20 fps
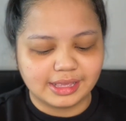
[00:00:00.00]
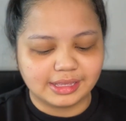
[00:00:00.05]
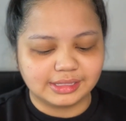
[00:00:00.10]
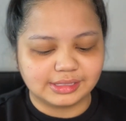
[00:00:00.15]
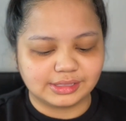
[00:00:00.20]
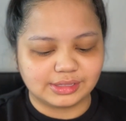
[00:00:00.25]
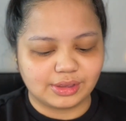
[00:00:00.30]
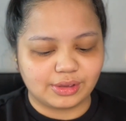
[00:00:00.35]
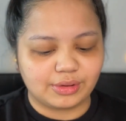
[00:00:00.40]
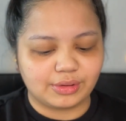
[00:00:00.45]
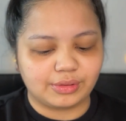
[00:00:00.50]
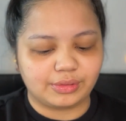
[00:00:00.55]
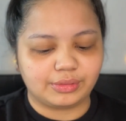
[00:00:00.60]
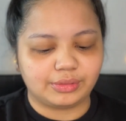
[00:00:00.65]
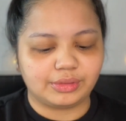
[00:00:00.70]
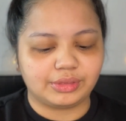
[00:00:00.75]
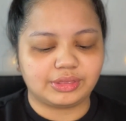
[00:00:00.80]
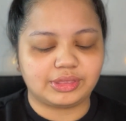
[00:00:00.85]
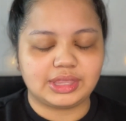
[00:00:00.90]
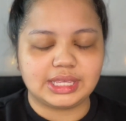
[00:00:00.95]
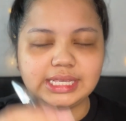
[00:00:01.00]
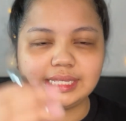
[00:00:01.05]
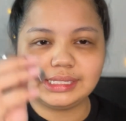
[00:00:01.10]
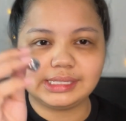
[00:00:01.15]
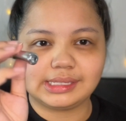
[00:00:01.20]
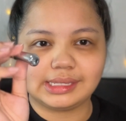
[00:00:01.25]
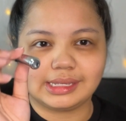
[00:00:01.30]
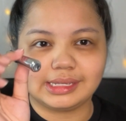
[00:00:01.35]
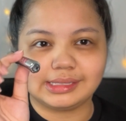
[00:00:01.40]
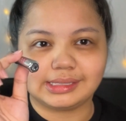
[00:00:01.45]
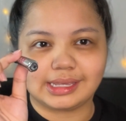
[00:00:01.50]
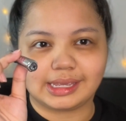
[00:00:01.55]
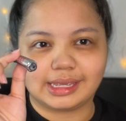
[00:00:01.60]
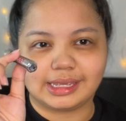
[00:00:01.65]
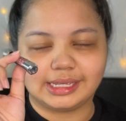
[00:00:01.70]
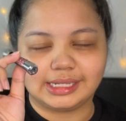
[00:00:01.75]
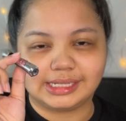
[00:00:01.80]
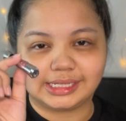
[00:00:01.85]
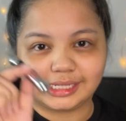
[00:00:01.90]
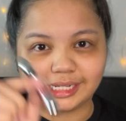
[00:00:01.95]
So this is
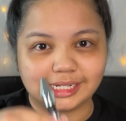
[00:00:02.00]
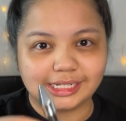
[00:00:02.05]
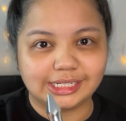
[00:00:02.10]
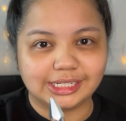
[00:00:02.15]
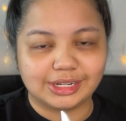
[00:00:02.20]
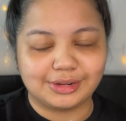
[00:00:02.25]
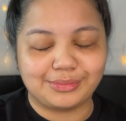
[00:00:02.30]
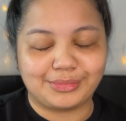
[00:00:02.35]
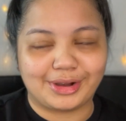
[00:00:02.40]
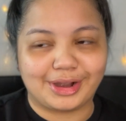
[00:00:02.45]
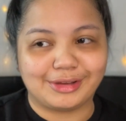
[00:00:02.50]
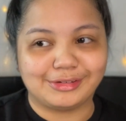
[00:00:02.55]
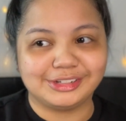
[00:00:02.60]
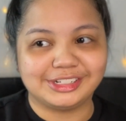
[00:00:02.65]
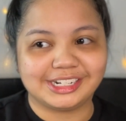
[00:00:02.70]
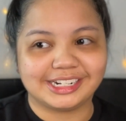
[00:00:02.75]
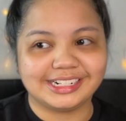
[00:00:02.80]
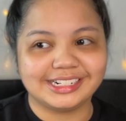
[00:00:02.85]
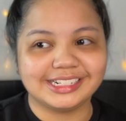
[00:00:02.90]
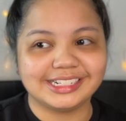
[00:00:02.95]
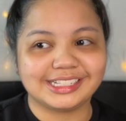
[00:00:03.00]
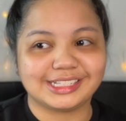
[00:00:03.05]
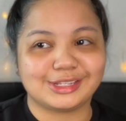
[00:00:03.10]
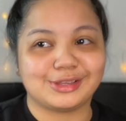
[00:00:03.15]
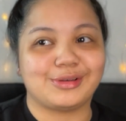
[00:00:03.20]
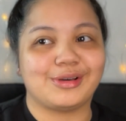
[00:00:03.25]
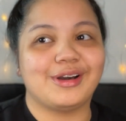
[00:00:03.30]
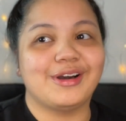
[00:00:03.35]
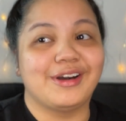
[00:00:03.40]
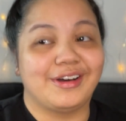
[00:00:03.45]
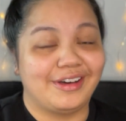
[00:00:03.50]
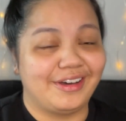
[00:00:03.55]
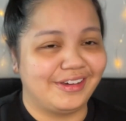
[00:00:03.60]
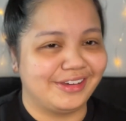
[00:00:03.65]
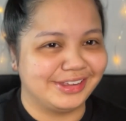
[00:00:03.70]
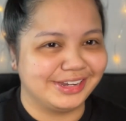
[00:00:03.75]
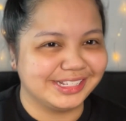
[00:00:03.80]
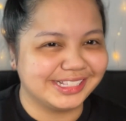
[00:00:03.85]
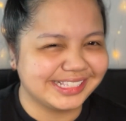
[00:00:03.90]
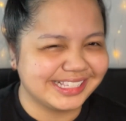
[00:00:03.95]
a tinted brow gel, so
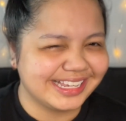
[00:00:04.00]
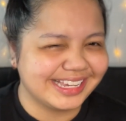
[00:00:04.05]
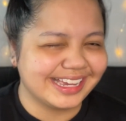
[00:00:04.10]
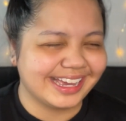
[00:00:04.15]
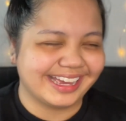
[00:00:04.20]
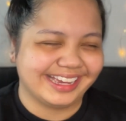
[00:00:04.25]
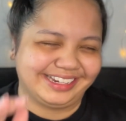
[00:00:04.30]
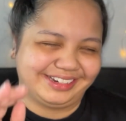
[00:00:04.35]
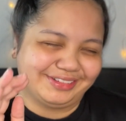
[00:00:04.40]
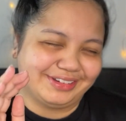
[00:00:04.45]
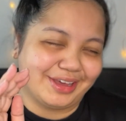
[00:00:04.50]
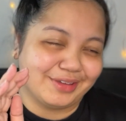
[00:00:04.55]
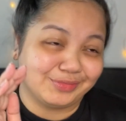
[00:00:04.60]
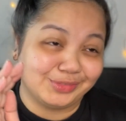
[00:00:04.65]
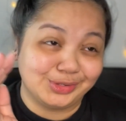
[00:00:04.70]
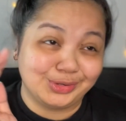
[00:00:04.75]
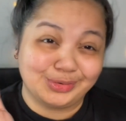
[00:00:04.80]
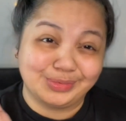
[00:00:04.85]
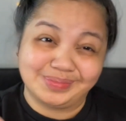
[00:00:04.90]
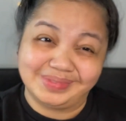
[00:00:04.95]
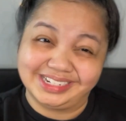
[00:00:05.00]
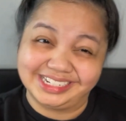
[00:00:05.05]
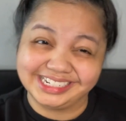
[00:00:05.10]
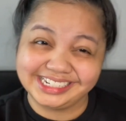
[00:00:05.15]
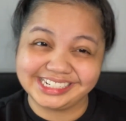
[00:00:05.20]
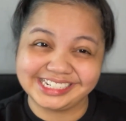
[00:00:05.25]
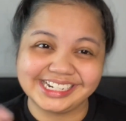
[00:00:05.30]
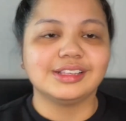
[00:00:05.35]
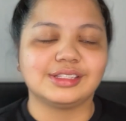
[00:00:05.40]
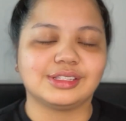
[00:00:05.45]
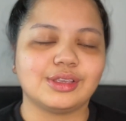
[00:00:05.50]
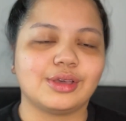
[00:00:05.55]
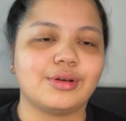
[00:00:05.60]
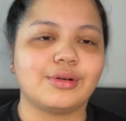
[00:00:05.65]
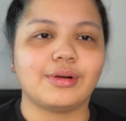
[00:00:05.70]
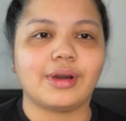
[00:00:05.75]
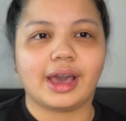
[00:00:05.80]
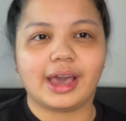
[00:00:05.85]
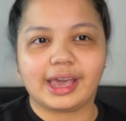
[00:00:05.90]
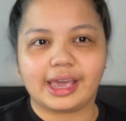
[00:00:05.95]
honestly I don't have to do much.
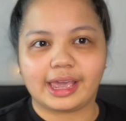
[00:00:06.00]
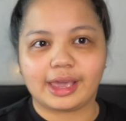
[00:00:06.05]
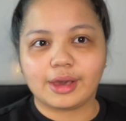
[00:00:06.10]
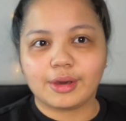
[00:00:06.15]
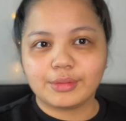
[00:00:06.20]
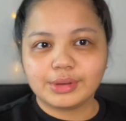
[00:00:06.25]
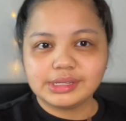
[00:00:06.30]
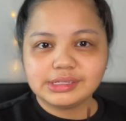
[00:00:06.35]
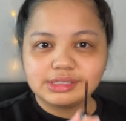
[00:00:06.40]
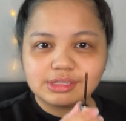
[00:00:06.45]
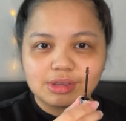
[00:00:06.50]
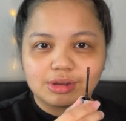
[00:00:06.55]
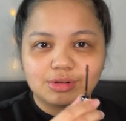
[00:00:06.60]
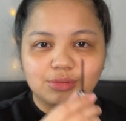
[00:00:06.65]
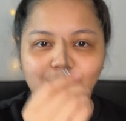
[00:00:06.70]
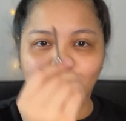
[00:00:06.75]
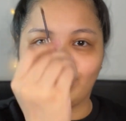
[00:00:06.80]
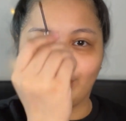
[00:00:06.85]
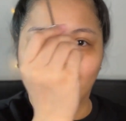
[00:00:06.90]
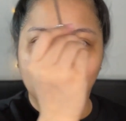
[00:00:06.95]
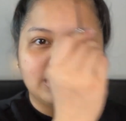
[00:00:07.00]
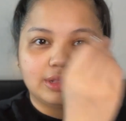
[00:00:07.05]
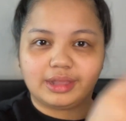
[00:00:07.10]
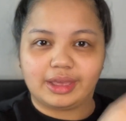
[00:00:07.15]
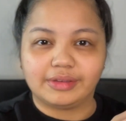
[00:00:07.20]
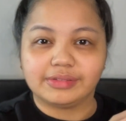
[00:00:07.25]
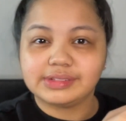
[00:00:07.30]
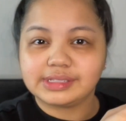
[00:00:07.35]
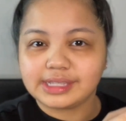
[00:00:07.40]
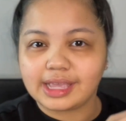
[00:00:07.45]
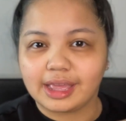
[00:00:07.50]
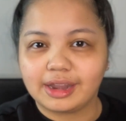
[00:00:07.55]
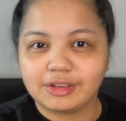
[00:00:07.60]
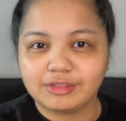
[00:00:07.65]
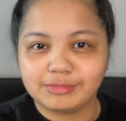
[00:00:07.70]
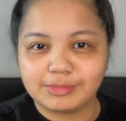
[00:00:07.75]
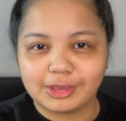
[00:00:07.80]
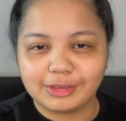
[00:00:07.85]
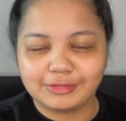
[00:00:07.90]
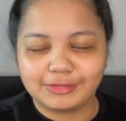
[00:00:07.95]
So I always start with the left side
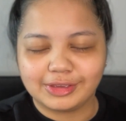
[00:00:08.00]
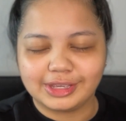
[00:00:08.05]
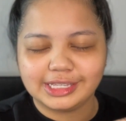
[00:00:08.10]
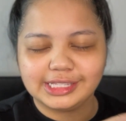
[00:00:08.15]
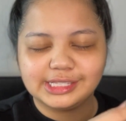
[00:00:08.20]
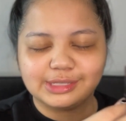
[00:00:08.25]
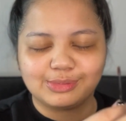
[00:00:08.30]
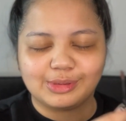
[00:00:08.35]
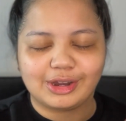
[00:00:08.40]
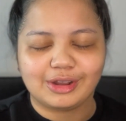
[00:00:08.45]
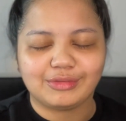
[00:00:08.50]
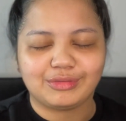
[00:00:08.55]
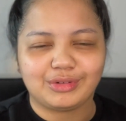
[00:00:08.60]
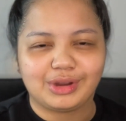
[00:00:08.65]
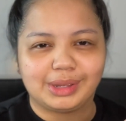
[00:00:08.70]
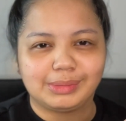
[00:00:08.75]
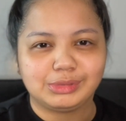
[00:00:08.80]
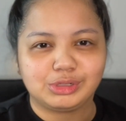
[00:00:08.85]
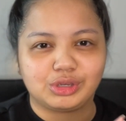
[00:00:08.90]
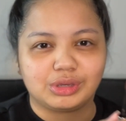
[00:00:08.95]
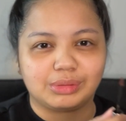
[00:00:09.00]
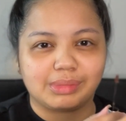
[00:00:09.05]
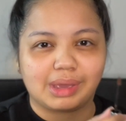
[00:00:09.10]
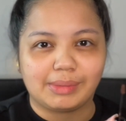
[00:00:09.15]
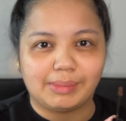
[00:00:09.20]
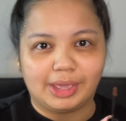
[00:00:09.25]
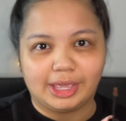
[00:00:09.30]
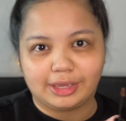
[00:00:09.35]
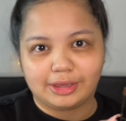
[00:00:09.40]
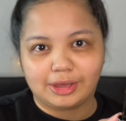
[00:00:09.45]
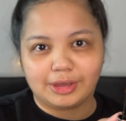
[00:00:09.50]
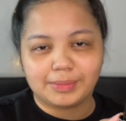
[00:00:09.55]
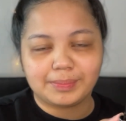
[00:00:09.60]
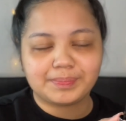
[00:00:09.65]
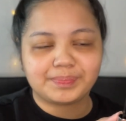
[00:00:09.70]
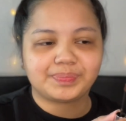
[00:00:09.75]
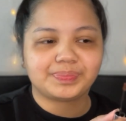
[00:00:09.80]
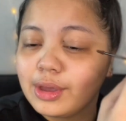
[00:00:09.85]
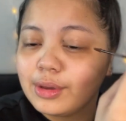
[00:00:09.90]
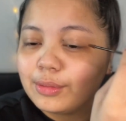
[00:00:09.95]
of my face whenever I'm doing my makeup.
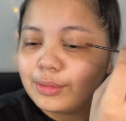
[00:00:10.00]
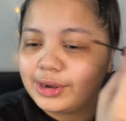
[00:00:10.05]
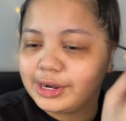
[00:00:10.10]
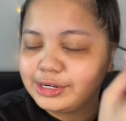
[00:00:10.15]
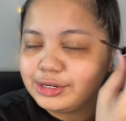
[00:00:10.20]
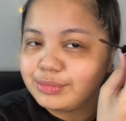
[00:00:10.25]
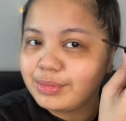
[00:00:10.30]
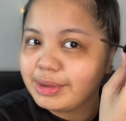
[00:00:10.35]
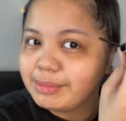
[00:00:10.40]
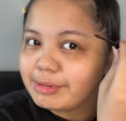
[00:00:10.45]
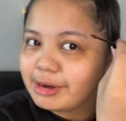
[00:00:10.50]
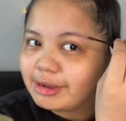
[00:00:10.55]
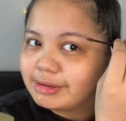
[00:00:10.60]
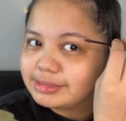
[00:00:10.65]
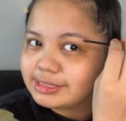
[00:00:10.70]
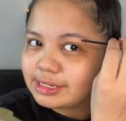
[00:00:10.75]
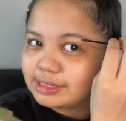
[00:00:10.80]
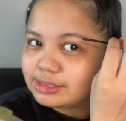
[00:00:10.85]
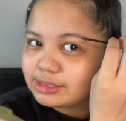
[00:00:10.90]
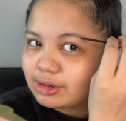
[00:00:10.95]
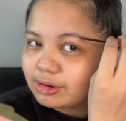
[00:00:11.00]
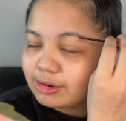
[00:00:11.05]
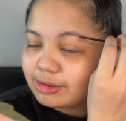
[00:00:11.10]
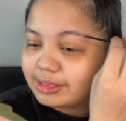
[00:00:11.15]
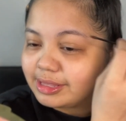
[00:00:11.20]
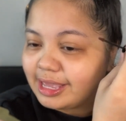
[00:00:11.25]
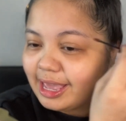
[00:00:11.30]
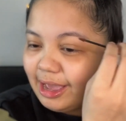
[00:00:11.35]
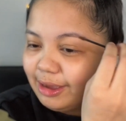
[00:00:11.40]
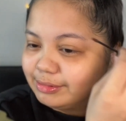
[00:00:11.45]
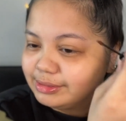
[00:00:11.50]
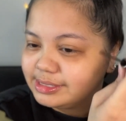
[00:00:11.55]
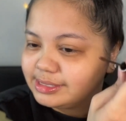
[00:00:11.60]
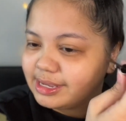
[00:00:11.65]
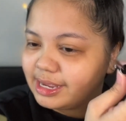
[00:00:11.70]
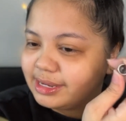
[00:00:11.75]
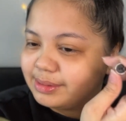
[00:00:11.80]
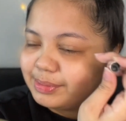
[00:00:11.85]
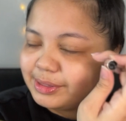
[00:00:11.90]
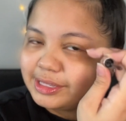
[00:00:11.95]
When I do my brows, I start on the
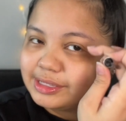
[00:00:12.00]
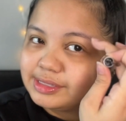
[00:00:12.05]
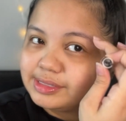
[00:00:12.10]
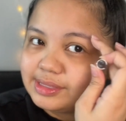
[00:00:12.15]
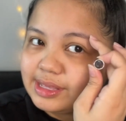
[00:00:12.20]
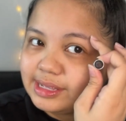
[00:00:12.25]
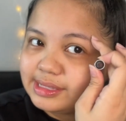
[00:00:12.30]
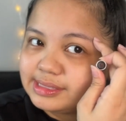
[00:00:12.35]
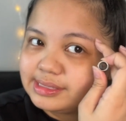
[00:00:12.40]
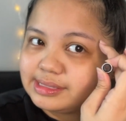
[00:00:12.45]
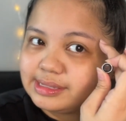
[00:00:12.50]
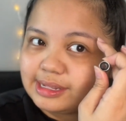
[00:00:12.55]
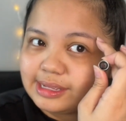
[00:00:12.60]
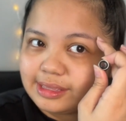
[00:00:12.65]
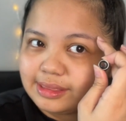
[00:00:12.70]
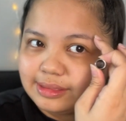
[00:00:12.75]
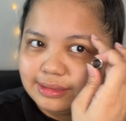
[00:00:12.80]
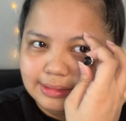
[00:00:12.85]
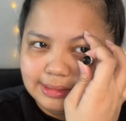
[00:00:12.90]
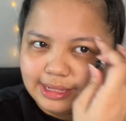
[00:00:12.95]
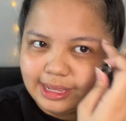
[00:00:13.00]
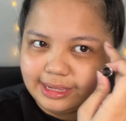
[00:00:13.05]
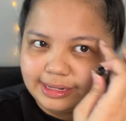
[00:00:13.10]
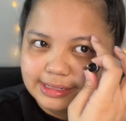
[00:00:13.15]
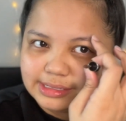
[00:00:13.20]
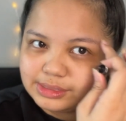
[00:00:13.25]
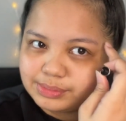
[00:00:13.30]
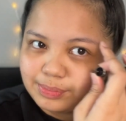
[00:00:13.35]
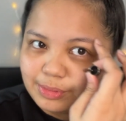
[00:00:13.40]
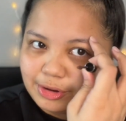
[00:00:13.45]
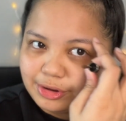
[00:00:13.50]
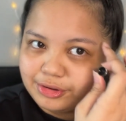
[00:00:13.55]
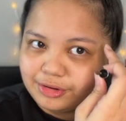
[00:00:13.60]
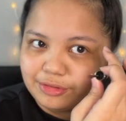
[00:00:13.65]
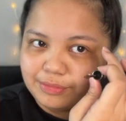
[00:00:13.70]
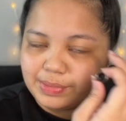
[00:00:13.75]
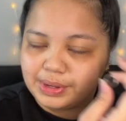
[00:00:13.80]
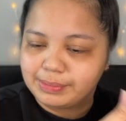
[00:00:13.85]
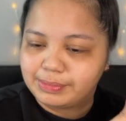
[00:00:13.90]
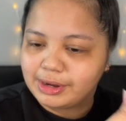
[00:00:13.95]
outside because that's like the lightest part
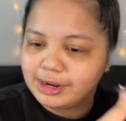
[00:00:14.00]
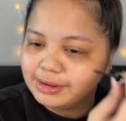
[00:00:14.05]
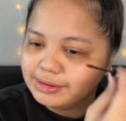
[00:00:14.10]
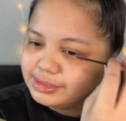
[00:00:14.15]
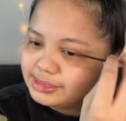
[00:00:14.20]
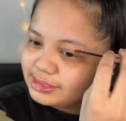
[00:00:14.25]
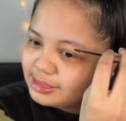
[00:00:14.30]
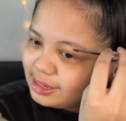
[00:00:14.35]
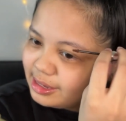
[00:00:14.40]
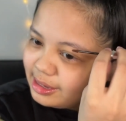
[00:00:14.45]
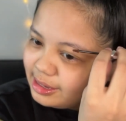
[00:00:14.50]
of my brows.